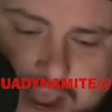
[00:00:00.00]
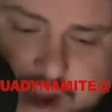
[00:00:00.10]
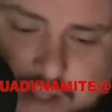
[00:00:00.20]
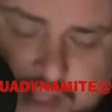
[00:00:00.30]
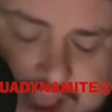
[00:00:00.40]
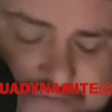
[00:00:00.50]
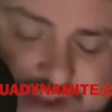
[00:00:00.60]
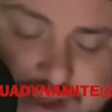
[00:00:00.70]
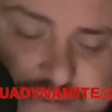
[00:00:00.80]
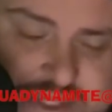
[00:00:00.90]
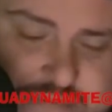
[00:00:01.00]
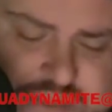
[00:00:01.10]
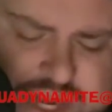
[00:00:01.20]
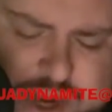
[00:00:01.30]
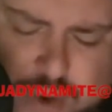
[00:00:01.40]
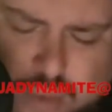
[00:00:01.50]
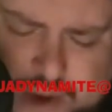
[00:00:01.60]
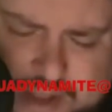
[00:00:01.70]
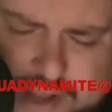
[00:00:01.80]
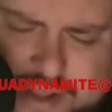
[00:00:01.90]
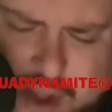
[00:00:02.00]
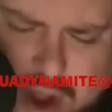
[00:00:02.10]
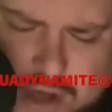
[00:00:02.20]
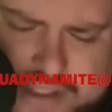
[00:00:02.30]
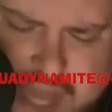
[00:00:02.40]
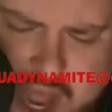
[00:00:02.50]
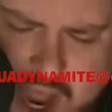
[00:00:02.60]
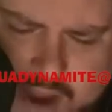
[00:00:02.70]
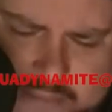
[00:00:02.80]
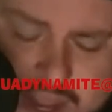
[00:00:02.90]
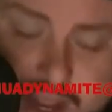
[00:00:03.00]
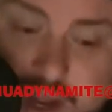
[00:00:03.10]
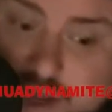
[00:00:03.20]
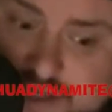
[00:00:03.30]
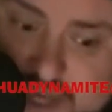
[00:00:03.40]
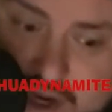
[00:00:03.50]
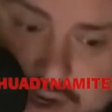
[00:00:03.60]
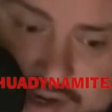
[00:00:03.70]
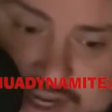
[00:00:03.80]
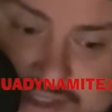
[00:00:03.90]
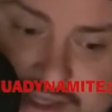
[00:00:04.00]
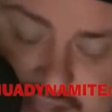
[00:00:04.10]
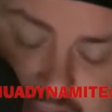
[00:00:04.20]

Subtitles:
And a lifetime seems like a really long time until you get to